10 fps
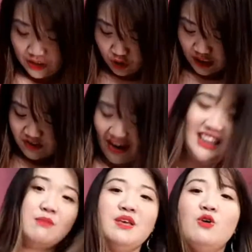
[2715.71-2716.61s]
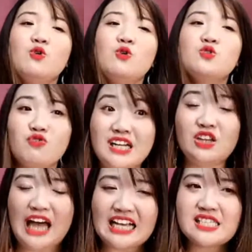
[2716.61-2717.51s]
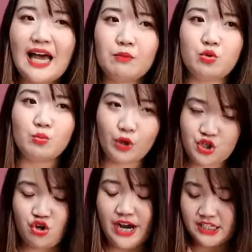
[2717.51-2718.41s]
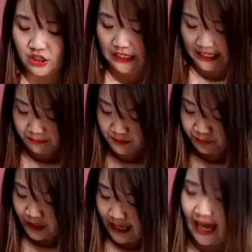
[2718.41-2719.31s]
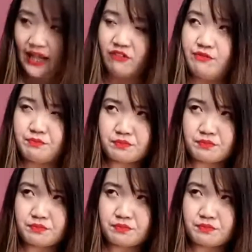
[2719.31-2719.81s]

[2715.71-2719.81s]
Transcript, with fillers: So this vitamin also really does help to moisturize your lips and